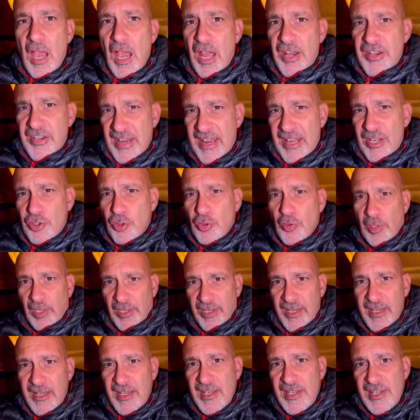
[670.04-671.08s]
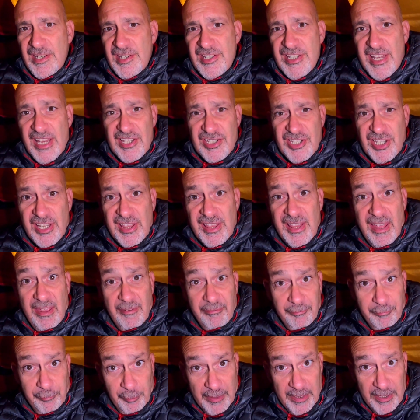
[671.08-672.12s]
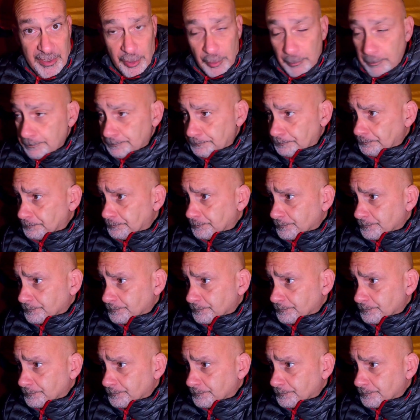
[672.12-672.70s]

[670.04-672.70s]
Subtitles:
And naturally, sensing their freedom